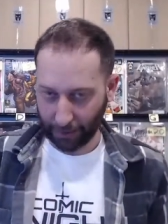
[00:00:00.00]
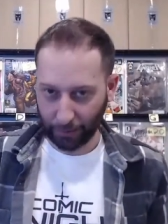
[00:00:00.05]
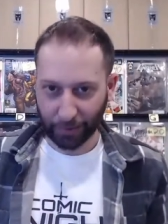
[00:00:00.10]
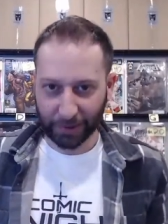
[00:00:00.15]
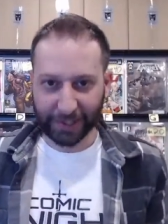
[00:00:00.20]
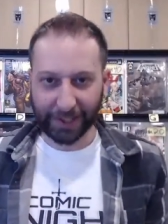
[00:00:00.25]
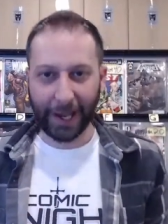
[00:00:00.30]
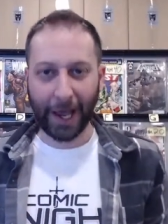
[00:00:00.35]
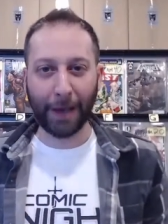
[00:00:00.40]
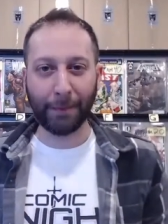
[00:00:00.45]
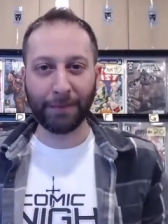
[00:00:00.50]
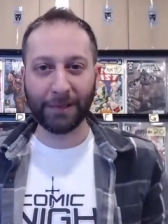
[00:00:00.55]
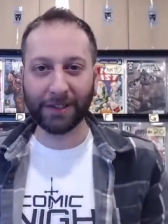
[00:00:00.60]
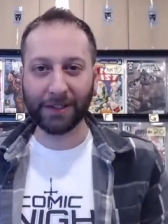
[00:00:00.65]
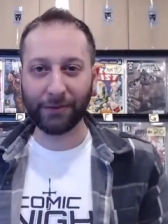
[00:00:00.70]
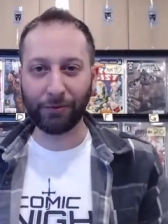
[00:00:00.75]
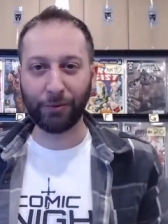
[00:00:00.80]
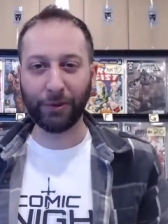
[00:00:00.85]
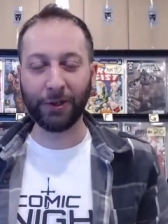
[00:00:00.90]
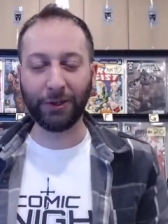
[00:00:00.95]
what's
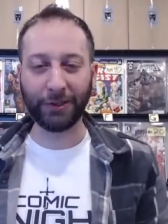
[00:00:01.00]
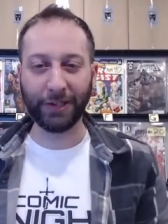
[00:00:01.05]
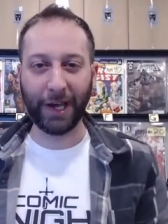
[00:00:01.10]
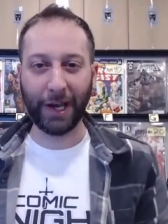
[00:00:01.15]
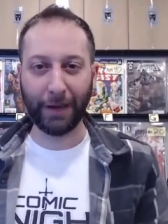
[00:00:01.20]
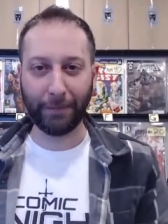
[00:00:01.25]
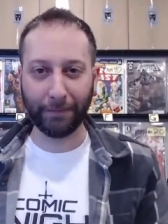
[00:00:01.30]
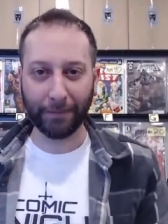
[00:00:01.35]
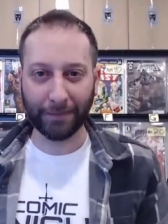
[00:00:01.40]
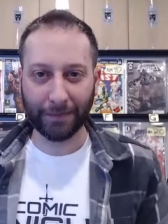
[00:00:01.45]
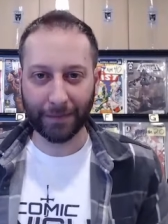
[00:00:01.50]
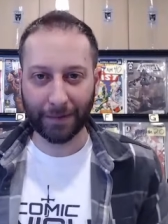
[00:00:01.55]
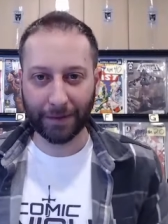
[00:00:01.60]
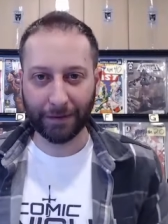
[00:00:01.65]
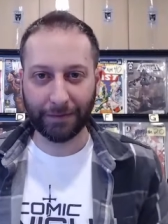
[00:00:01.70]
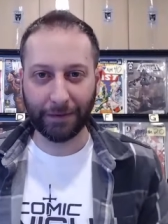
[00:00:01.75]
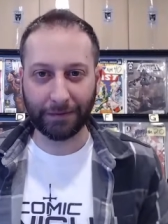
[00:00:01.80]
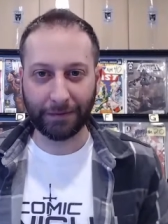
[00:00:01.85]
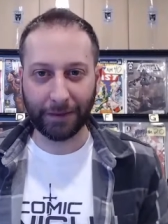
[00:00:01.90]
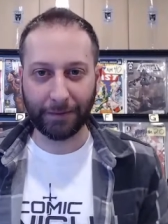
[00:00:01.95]
Gambit's real name?
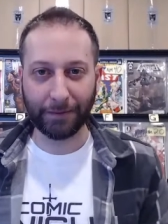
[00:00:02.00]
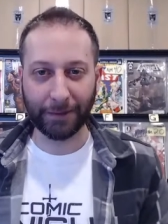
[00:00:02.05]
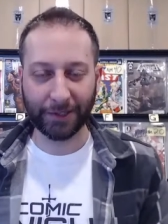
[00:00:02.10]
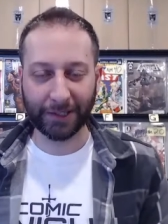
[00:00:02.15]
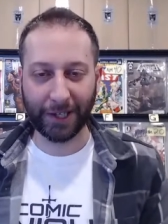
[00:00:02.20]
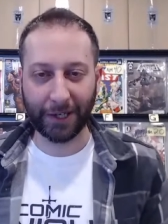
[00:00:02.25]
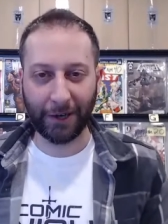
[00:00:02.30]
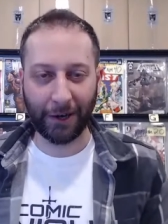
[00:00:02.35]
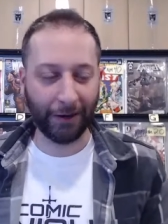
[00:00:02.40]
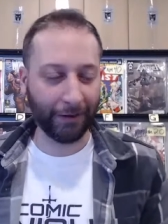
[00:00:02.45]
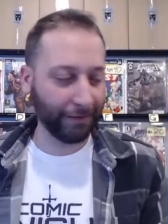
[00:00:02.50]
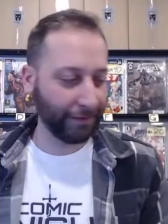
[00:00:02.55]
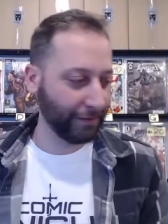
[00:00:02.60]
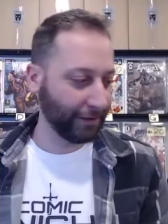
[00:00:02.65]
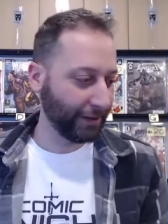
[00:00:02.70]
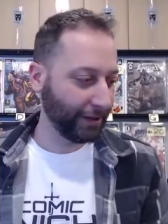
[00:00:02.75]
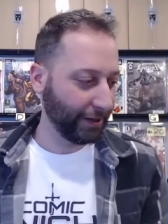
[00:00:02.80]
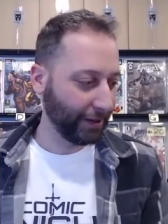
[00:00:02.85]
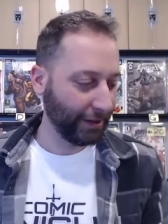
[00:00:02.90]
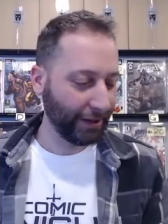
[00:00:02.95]
Fifteen okay, percent off. That's the
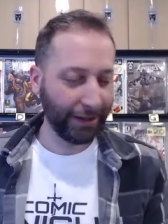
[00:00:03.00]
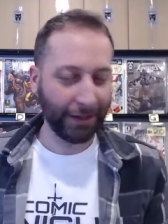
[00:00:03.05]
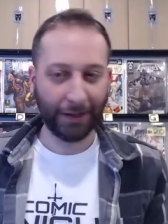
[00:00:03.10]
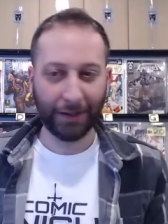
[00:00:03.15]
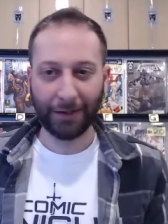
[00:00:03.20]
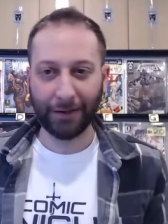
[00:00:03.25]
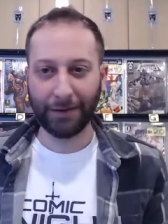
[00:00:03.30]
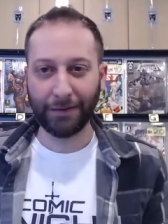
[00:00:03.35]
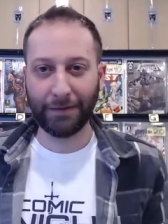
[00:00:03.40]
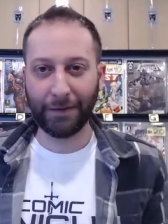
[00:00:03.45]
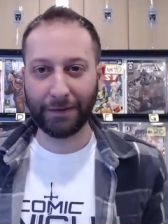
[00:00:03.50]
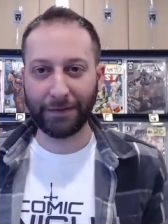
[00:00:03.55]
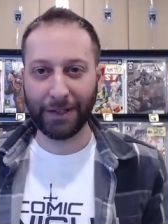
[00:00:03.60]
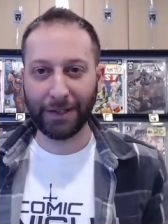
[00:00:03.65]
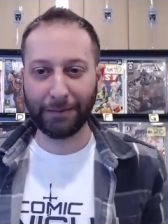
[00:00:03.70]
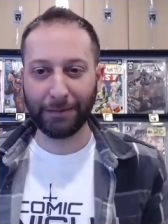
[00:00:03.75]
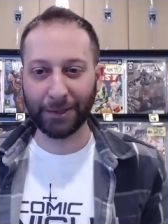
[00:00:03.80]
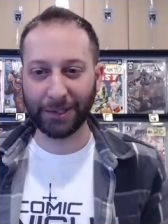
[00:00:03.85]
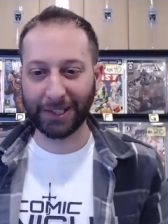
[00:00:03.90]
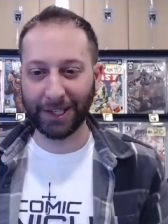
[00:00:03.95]
question. Look at all the numbers.
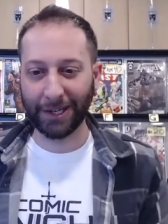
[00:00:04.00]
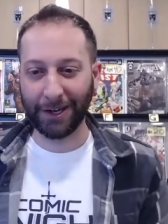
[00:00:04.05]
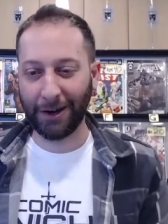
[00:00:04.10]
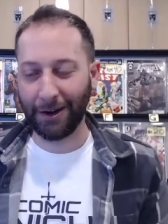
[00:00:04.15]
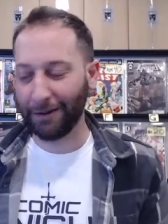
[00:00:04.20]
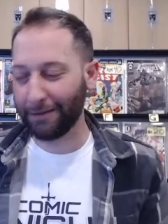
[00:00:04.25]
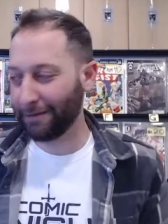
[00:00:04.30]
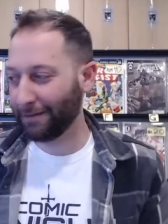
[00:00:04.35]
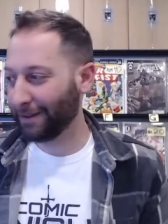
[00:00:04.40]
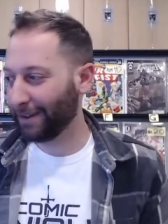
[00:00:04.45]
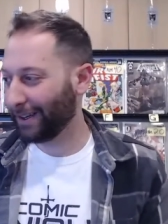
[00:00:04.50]
Fifteen percent off.